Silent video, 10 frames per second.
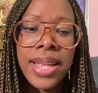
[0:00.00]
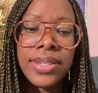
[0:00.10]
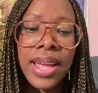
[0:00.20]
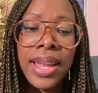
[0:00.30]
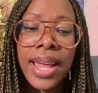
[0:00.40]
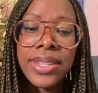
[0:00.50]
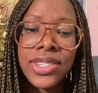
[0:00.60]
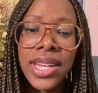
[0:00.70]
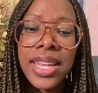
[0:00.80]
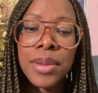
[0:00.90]

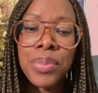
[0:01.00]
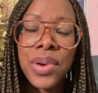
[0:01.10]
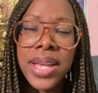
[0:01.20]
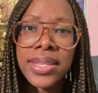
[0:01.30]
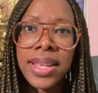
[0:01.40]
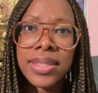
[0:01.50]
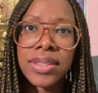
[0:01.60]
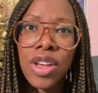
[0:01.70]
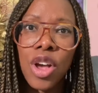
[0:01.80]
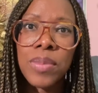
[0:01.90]
angelic presence
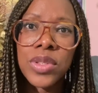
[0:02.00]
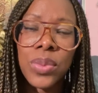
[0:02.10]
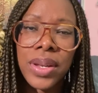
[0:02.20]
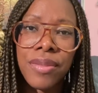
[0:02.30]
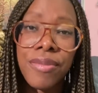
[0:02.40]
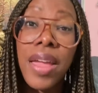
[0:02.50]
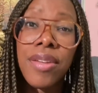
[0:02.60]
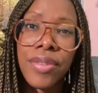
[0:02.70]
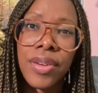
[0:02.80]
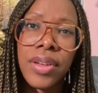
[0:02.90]
comes with
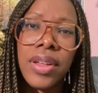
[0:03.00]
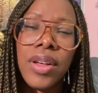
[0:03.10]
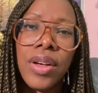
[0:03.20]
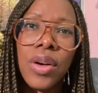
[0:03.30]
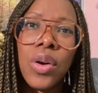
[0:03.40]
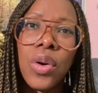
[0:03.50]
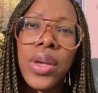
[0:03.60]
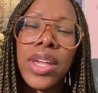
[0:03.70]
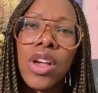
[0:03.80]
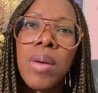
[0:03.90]
favor, or
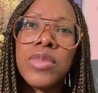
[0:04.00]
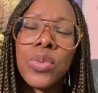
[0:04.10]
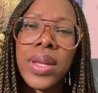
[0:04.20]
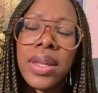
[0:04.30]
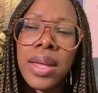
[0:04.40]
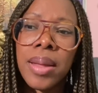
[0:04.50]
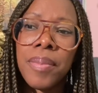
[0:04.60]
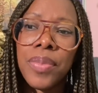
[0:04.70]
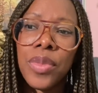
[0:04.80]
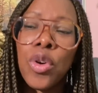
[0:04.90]
it comes with
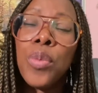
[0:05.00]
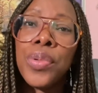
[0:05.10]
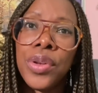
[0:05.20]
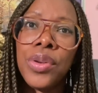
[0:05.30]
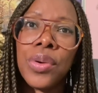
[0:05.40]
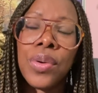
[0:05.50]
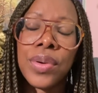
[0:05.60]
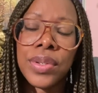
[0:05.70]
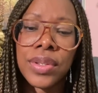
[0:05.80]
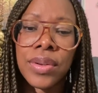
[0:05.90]
open
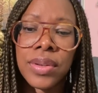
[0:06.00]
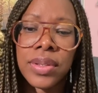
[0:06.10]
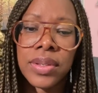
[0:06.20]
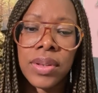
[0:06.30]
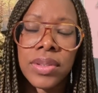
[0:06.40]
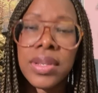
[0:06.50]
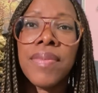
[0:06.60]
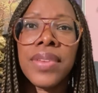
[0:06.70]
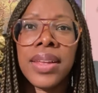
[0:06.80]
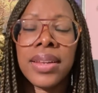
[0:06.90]
doors or
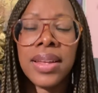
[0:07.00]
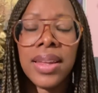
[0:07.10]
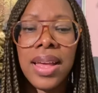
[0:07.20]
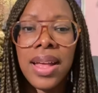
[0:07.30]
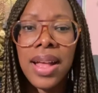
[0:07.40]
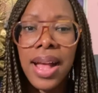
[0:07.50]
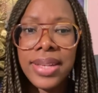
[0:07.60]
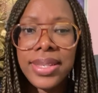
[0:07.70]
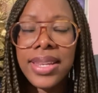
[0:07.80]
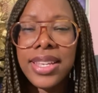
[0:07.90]
something like that. I
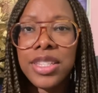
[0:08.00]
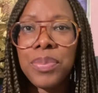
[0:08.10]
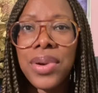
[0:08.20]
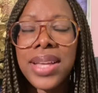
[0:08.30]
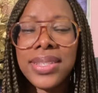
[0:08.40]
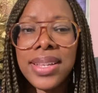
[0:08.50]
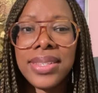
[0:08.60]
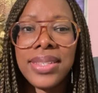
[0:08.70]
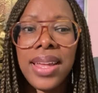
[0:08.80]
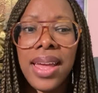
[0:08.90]
said his
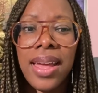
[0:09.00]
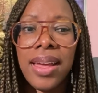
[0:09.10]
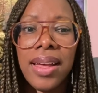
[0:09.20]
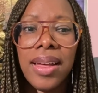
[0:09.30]
presence there